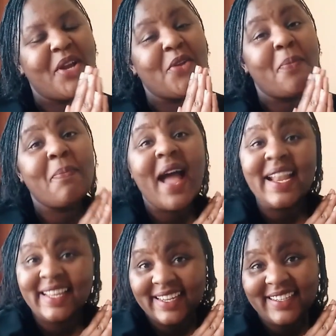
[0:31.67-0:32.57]
When you
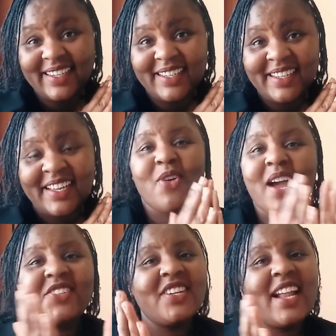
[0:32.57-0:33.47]
panic, your
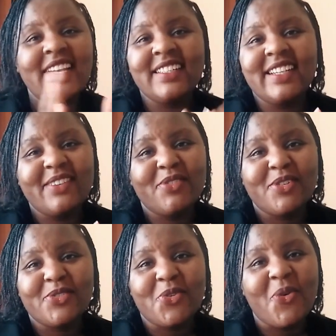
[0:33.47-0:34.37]
adrenaline
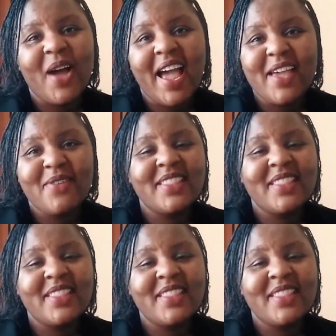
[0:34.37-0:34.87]
levels go high.